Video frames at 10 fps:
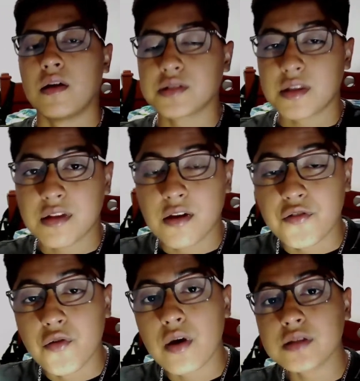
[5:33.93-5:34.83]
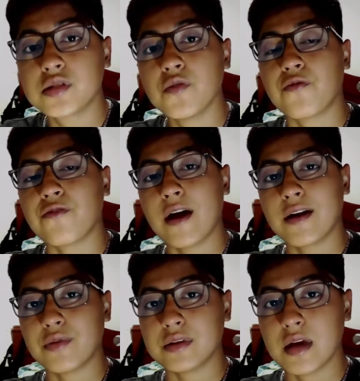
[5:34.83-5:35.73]
Here's the thing, if you want to
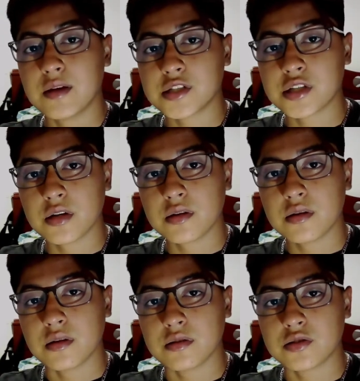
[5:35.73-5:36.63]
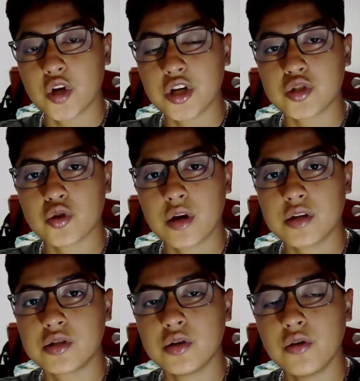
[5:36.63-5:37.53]
find redemption in
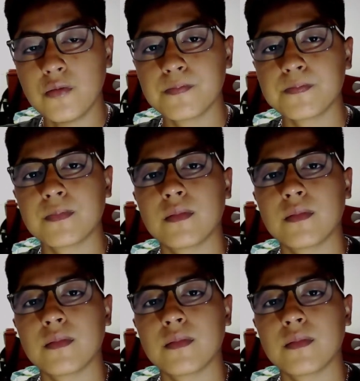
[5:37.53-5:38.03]
2022,